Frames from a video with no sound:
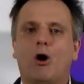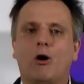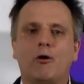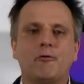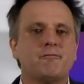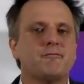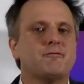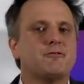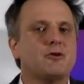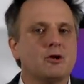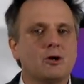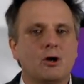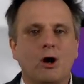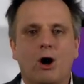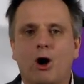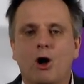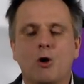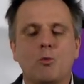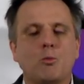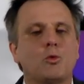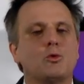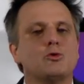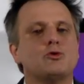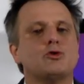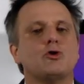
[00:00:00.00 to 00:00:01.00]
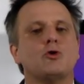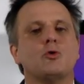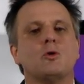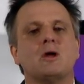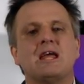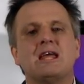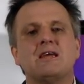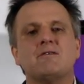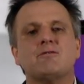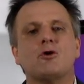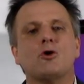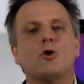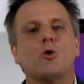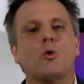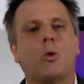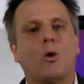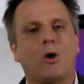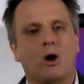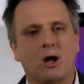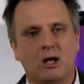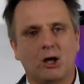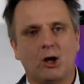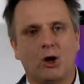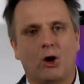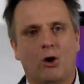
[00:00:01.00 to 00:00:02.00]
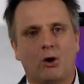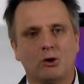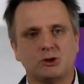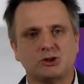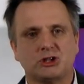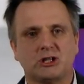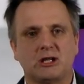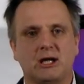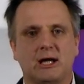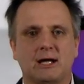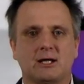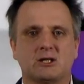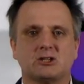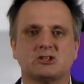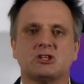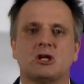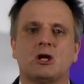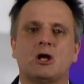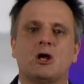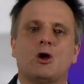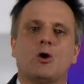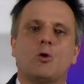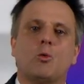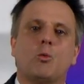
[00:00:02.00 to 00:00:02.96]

Often, I will do even quite large gigs